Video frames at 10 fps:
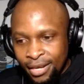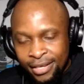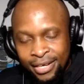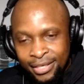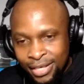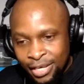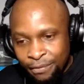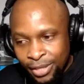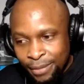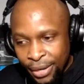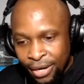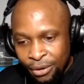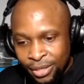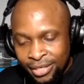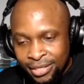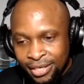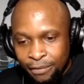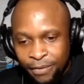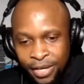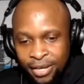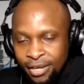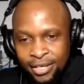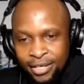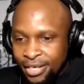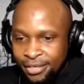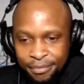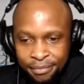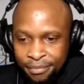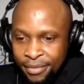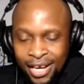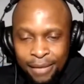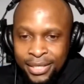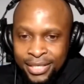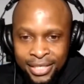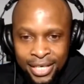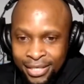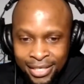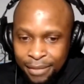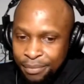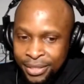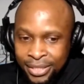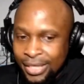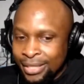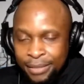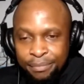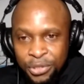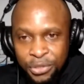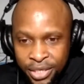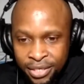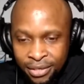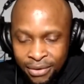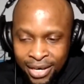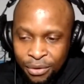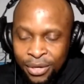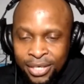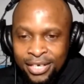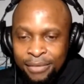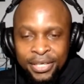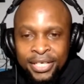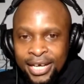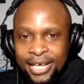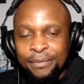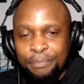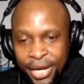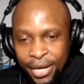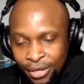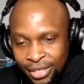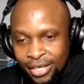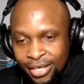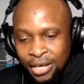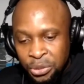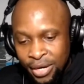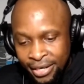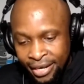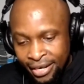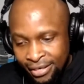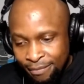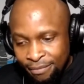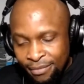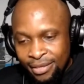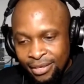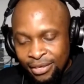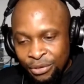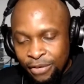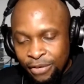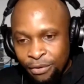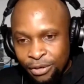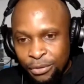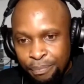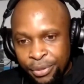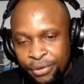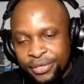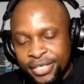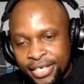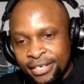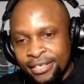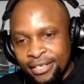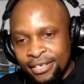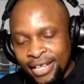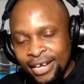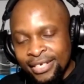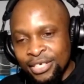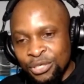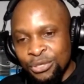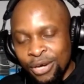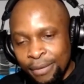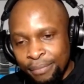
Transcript: And then as for the payload itself, it can come as a JSON, it can be a simple string, right? Or it can be a JSON payload. So again, you have got to build in that into your